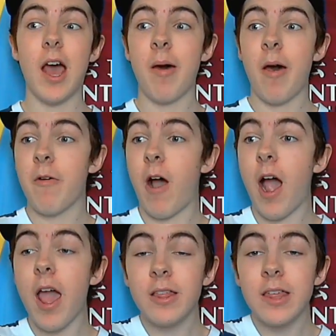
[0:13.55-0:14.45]
A
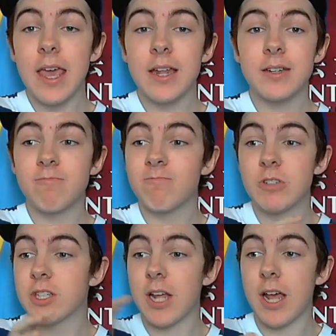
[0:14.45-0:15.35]
highly and
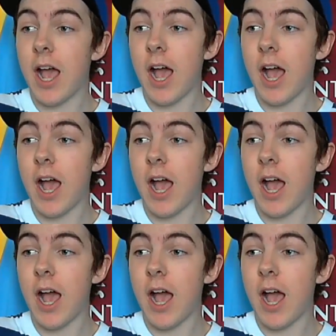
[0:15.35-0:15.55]
just